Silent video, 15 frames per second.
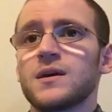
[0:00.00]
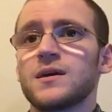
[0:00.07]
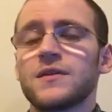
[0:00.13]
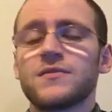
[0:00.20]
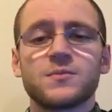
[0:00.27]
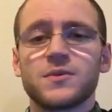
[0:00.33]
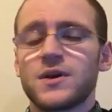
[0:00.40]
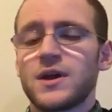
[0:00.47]
I
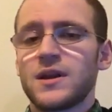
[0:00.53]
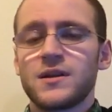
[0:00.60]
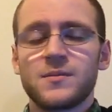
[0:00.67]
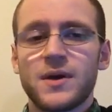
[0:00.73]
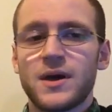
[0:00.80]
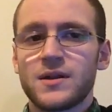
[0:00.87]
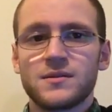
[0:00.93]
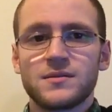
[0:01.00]
haven't really had any
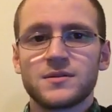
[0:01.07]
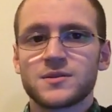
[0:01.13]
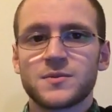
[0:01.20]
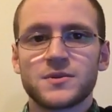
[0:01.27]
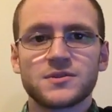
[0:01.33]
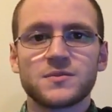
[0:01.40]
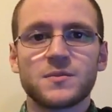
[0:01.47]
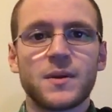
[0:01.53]
bad
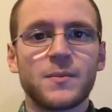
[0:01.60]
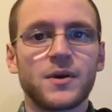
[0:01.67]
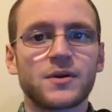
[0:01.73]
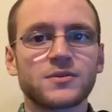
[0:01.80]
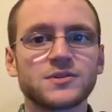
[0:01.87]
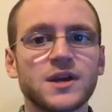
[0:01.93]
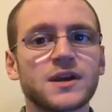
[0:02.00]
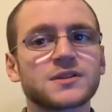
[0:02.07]
experience with my
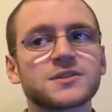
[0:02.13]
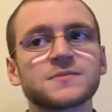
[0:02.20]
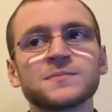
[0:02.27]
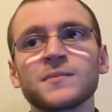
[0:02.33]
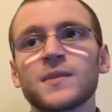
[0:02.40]
Microtex.